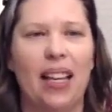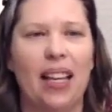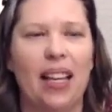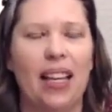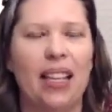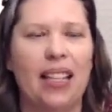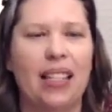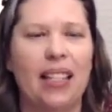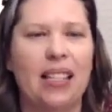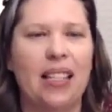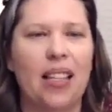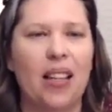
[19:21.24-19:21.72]

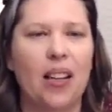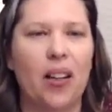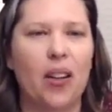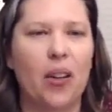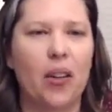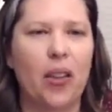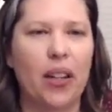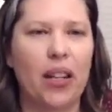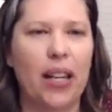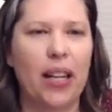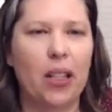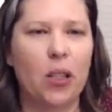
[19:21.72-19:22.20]
So
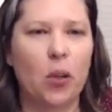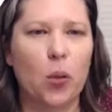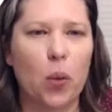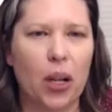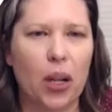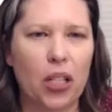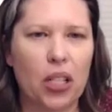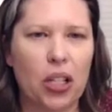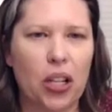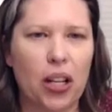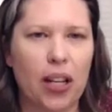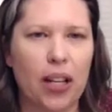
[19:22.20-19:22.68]
the next
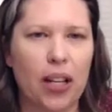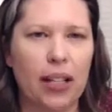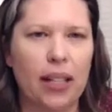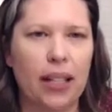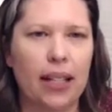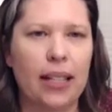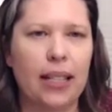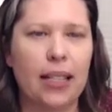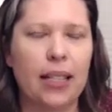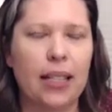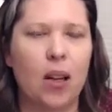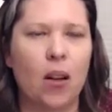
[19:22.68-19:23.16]
question
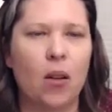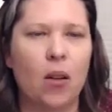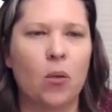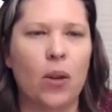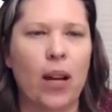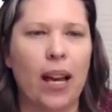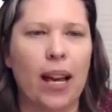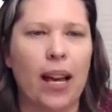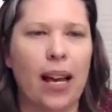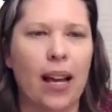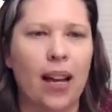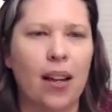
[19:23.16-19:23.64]
is
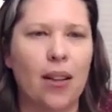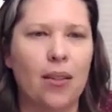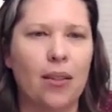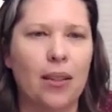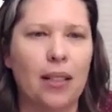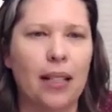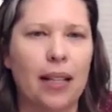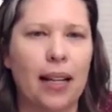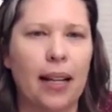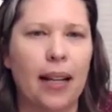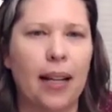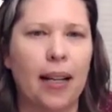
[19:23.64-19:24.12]

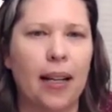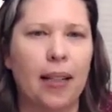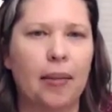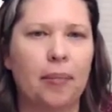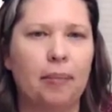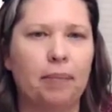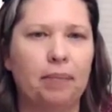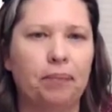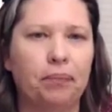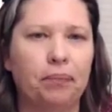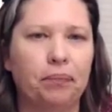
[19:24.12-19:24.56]
around the